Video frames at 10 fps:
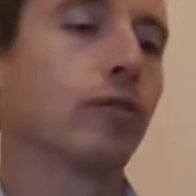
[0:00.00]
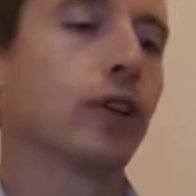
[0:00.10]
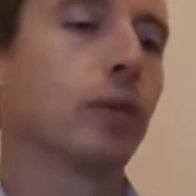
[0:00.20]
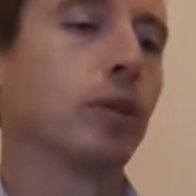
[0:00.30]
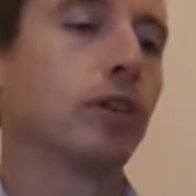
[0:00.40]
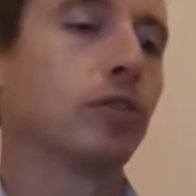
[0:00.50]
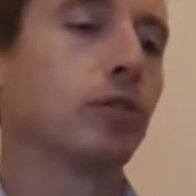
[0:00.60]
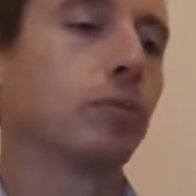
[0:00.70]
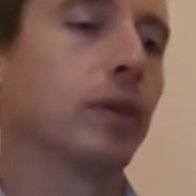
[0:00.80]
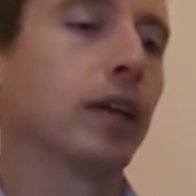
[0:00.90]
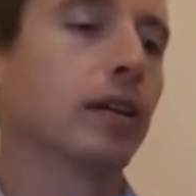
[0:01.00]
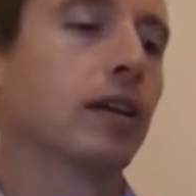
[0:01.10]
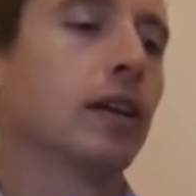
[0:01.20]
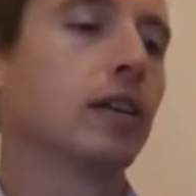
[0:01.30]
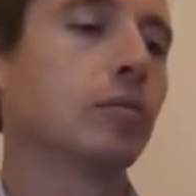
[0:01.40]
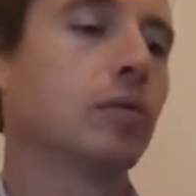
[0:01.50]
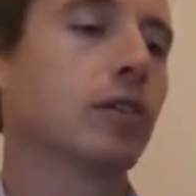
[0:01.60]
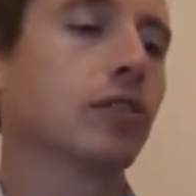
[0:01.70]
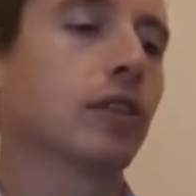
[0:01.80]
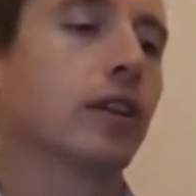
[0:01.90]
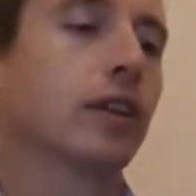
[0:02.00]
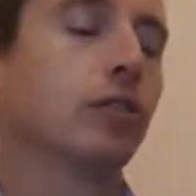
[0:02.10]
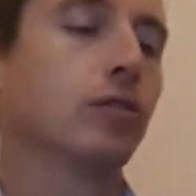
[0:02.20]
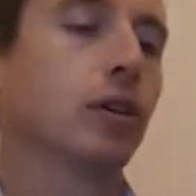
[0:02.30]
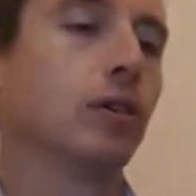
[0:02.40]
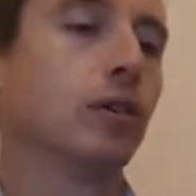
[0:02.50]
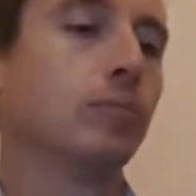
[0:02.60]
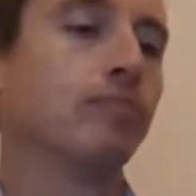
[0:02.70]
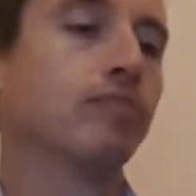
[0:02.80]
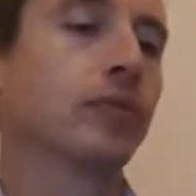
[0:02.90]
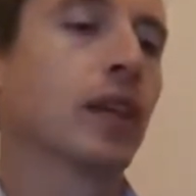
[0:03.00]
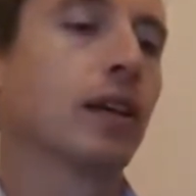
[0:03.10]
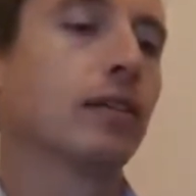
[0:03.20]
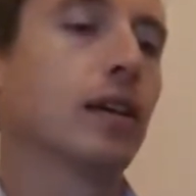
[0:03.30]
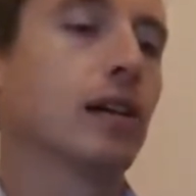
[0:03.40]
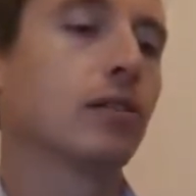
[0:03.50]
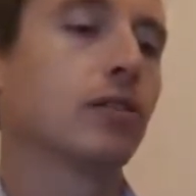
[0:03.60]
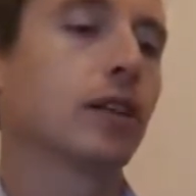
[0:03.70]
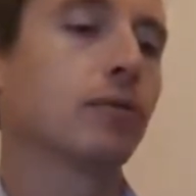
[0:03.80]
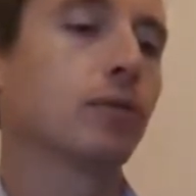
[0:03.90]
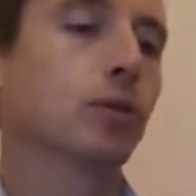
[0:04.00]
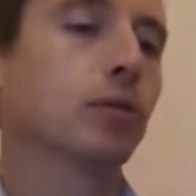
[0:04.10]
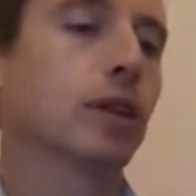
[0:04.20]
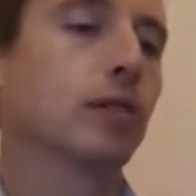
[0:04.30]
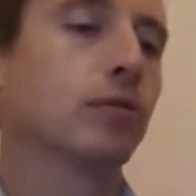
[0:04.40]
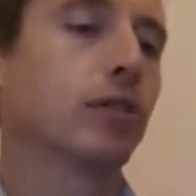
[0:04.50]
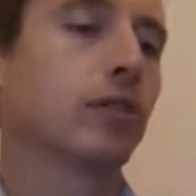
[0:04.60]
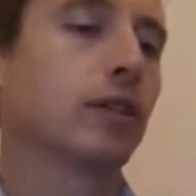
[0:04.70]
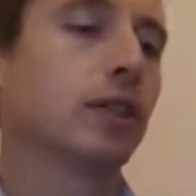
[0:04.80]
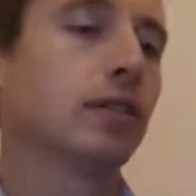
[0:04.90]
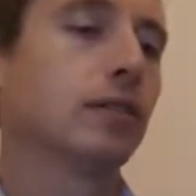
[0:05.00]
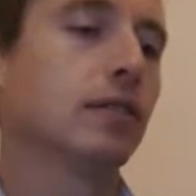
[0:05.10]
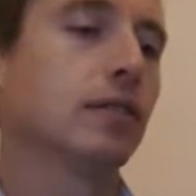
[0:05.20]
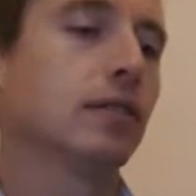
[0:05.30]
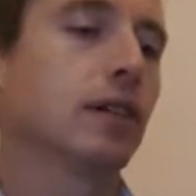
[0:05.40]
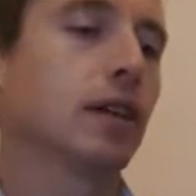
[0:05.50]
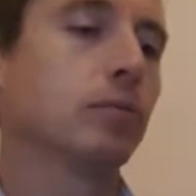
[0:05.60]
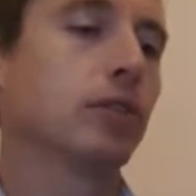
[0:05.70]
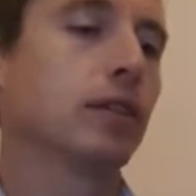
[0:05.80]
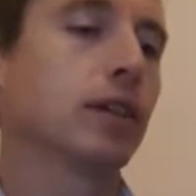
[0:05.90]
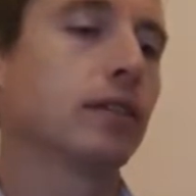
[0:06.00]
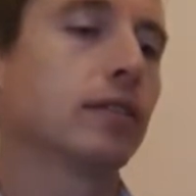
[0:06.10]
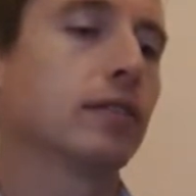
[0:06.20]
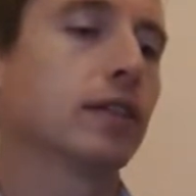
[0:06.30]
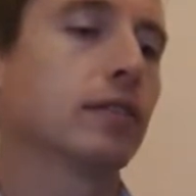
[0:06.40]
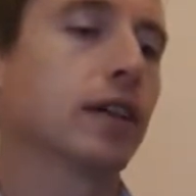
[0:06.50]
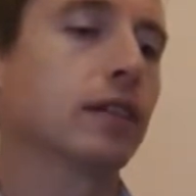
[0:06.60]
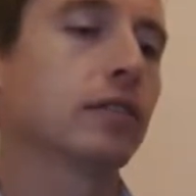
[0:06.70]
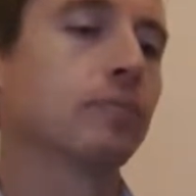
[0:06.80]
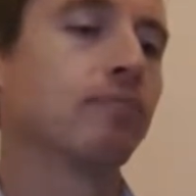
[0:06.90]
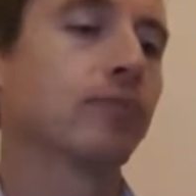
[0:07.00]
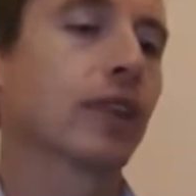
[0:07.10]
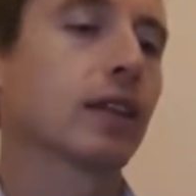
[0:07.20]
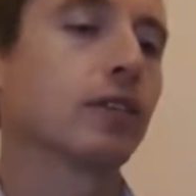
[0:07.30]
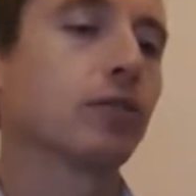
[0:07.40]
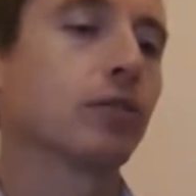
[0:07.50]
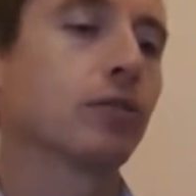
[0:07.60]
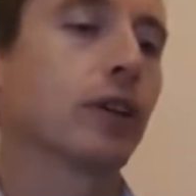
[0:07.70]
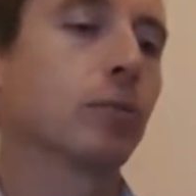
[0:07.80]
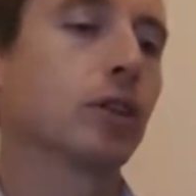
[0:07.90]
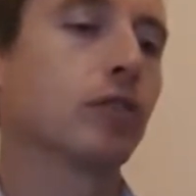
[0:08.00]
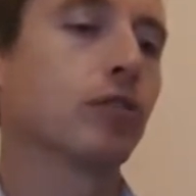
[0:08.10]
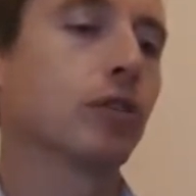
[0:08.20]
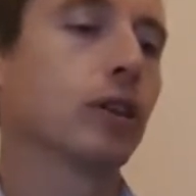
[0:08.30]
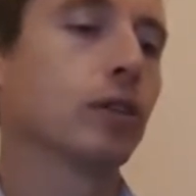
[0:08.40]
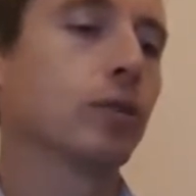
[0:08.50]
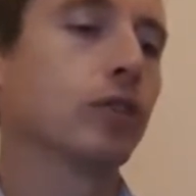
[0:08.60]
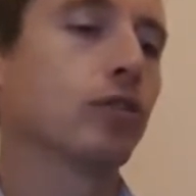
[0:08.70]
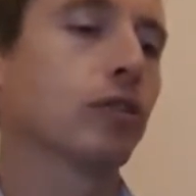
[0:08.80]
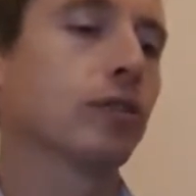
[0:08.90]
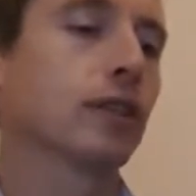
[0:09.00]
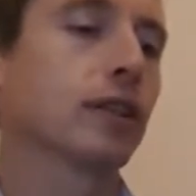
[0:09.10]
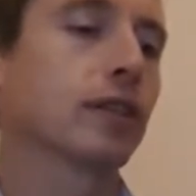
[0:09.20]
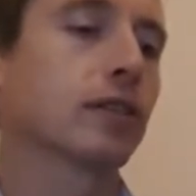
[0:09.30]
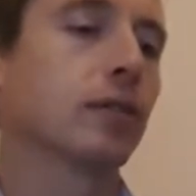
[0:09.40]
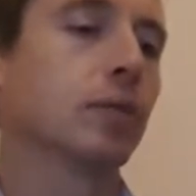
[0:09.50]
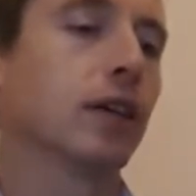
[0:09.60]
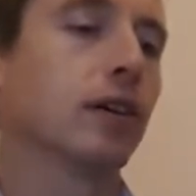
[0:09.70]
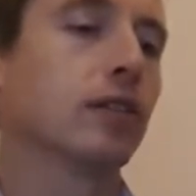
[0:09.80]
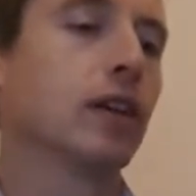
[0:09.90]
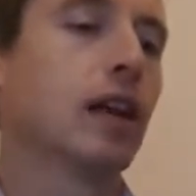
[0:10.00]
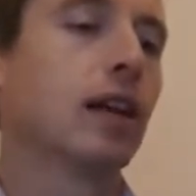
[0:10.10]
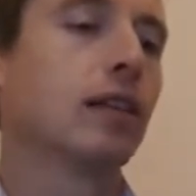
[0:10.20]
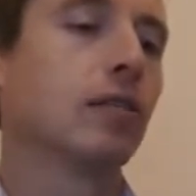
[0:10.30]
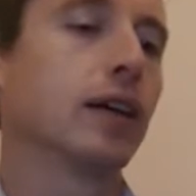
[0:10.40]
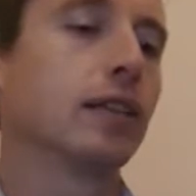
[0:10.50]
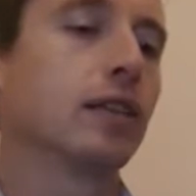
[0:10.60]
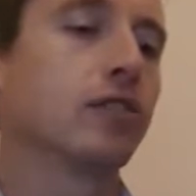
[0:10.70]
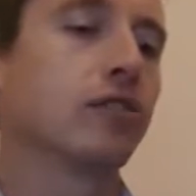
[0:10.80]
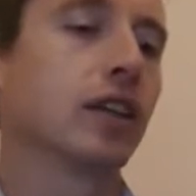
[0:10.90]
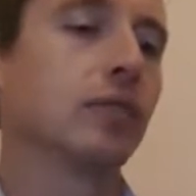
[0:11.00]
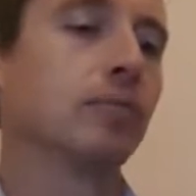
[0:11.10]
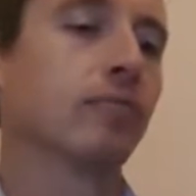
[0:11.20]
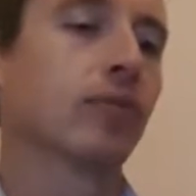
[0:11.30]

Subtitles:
families who make the Barossa their new home. Now step forward 130 years in time to 1968, when these two families join when John Kolesky marries Lorraine Nietzsche.